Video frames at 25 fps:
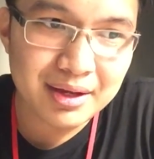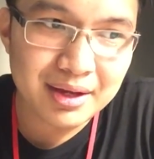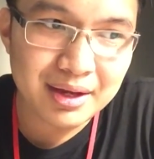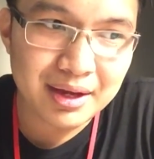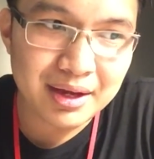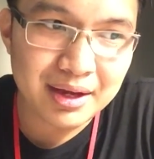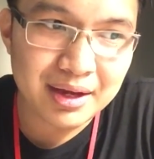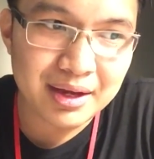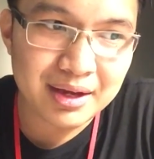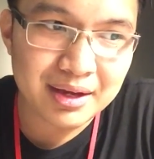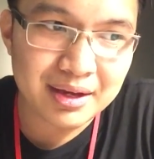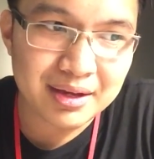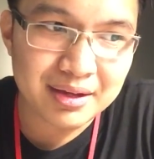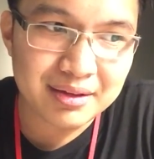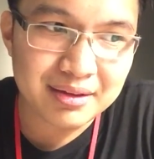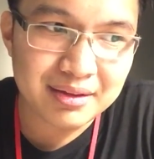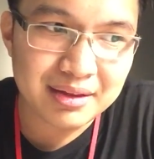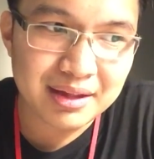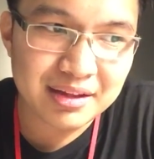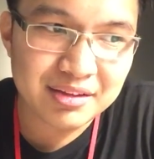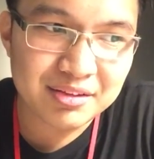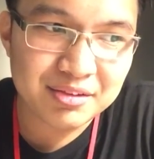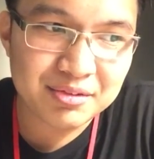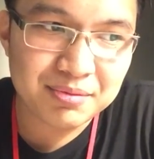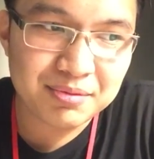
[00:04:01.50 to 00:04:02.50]
And
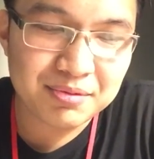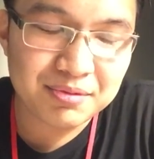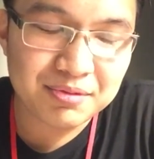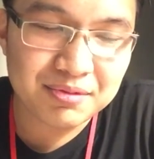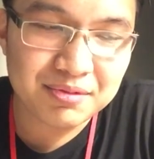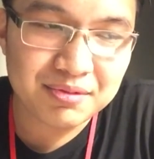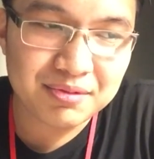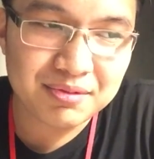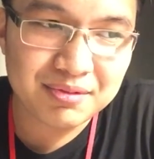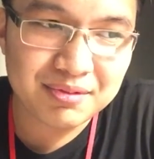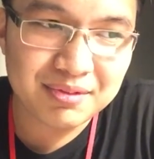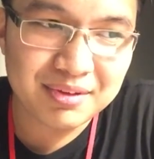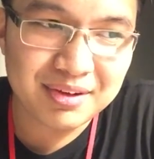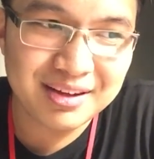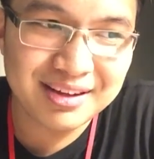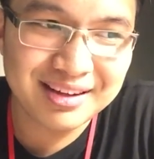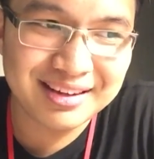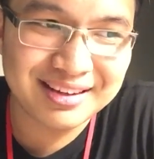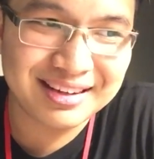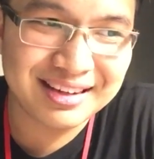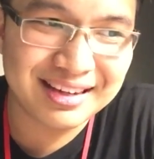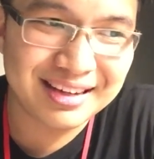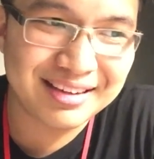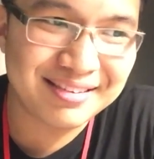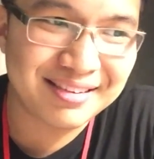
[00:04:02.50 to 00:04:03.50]
that's,
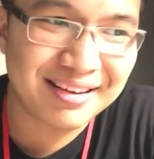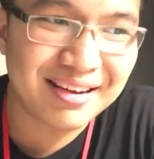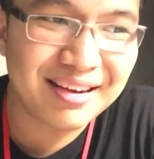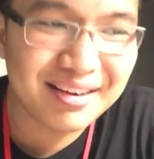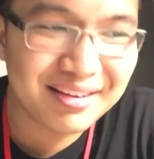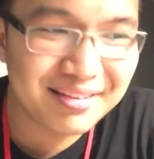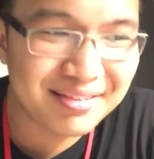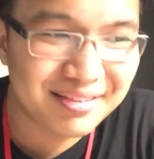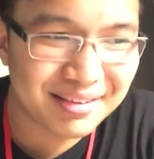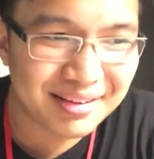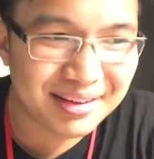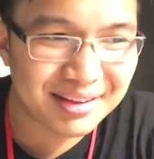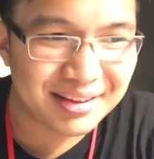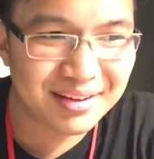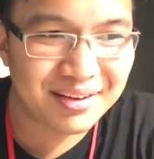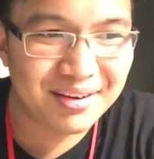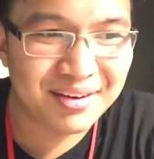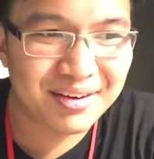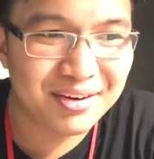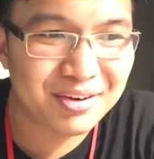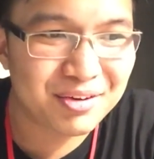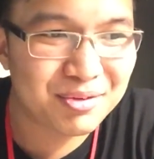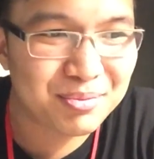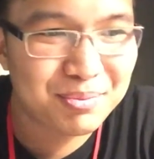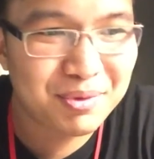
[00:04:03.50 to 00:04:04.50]
that's honestly the
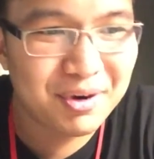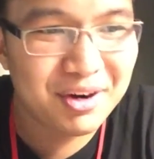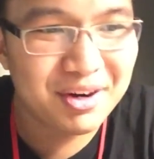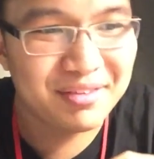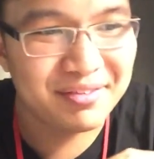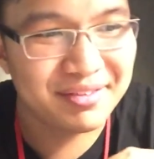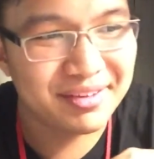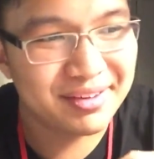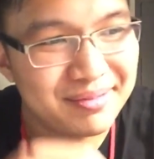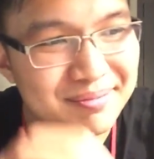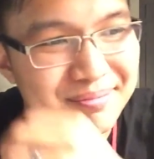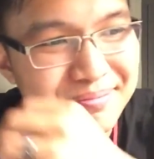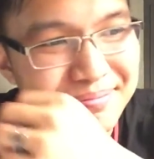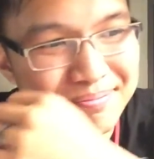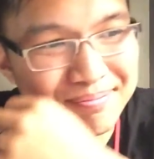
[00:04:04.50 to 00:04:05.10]
hardest part of it.